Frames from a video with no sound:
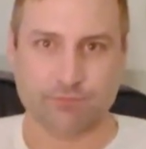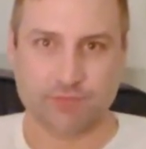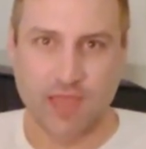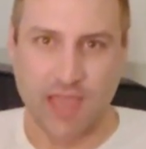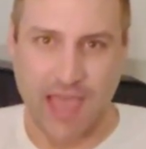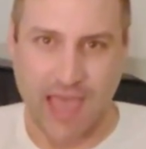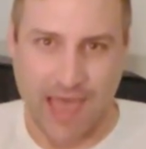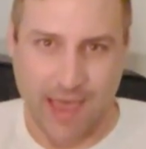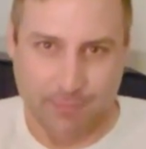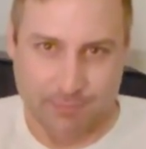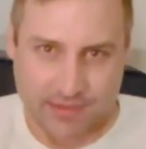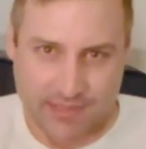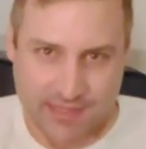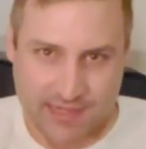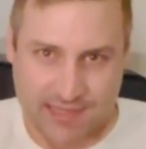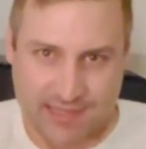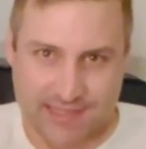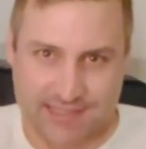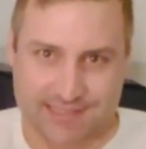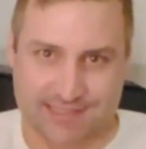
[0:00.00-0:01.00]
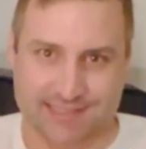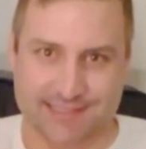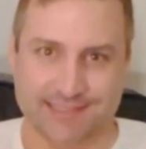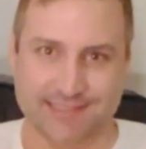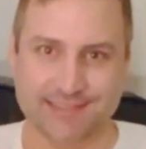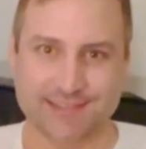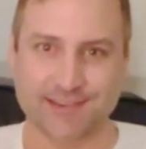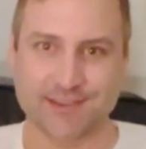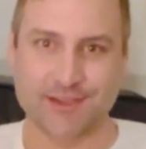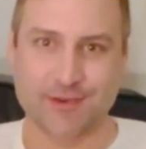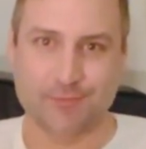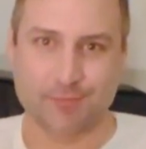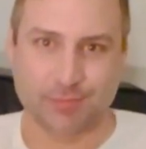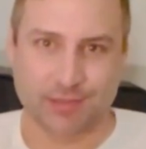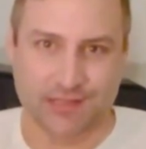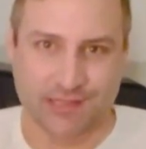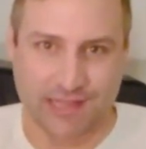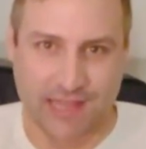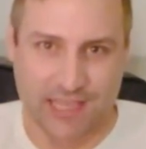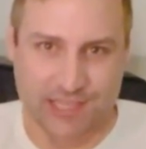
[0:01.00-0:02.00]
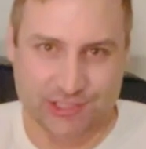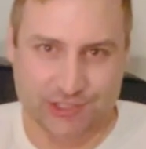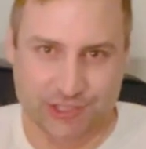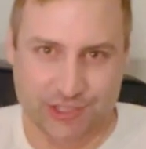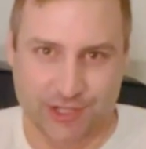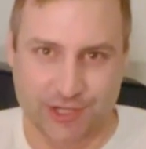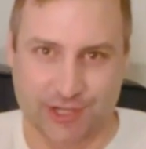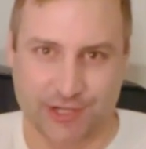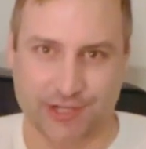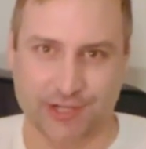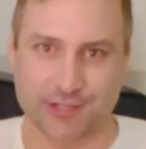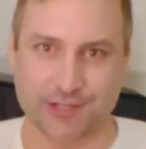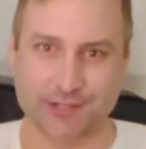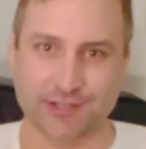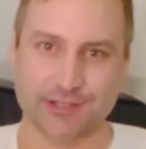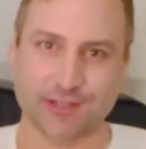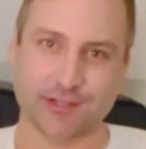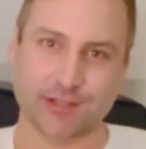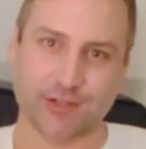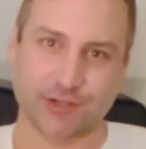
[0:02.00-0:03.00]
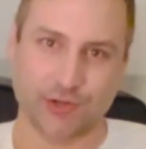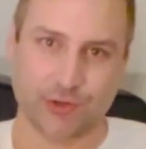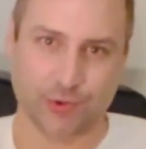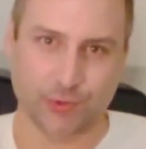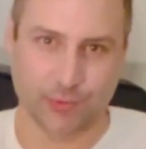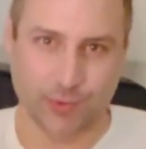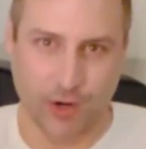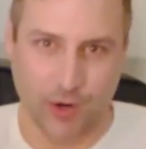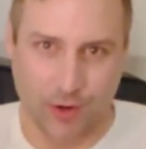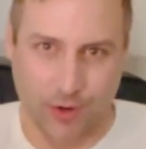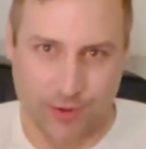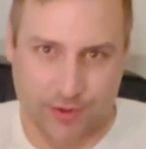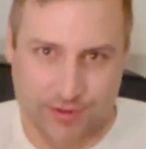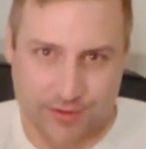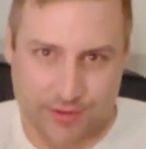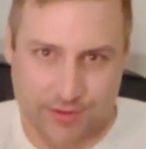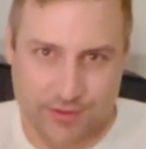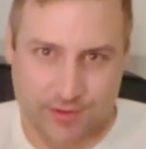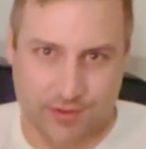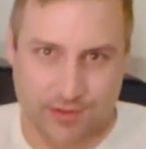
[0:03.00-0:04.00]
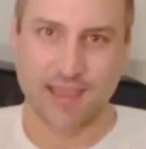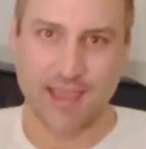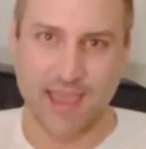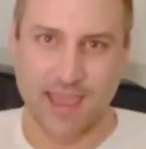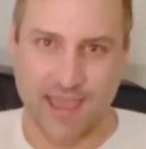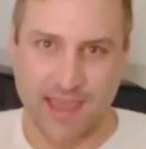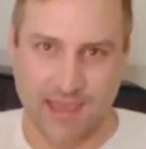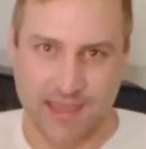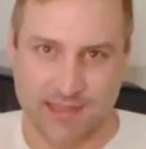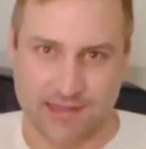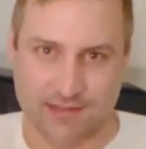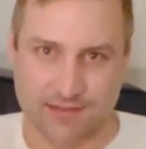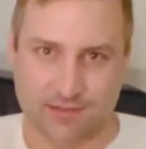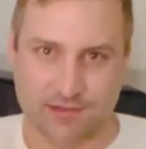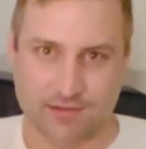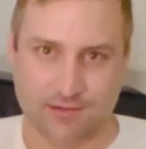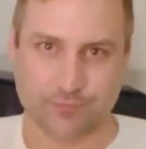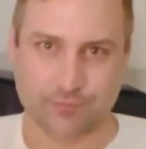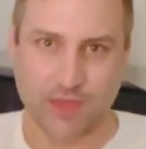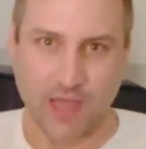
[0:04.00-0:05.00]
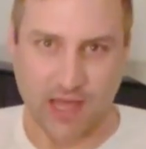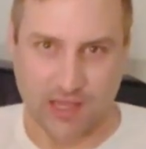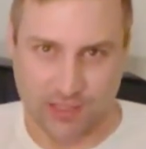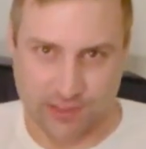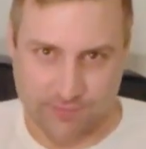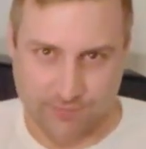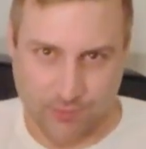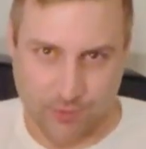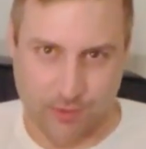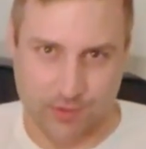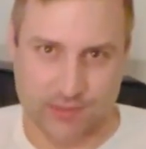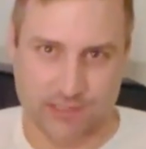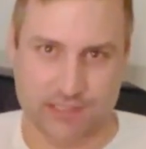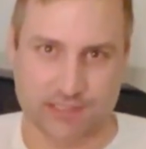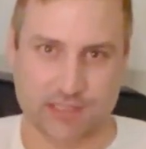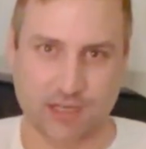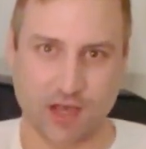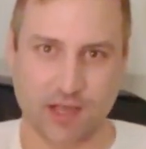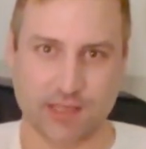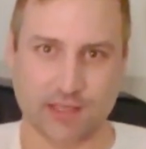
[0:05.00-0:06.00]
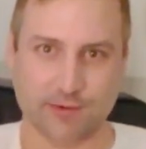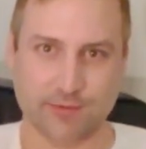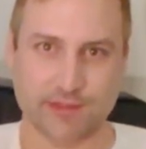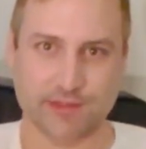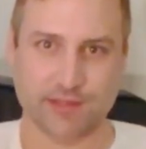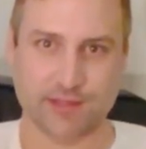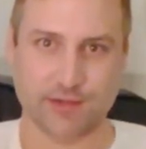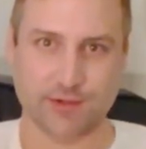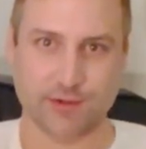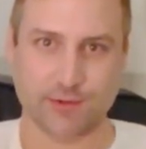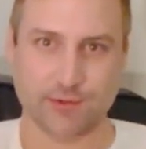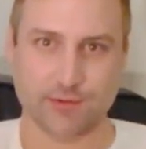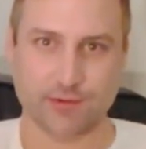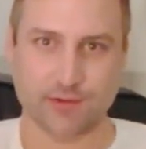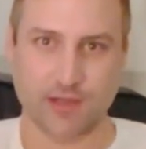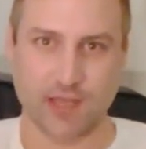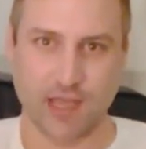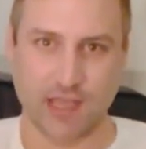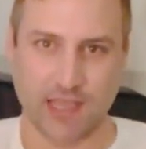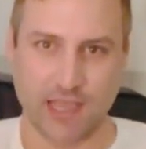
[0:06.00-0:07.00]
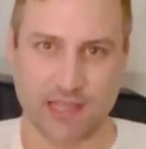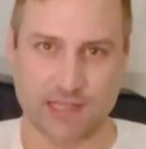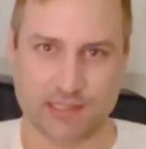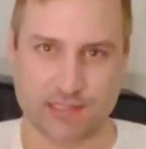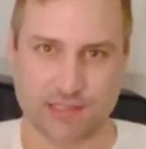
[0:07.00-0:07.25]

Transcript: happiness, pleasure, growth, and I look forward to talking with you again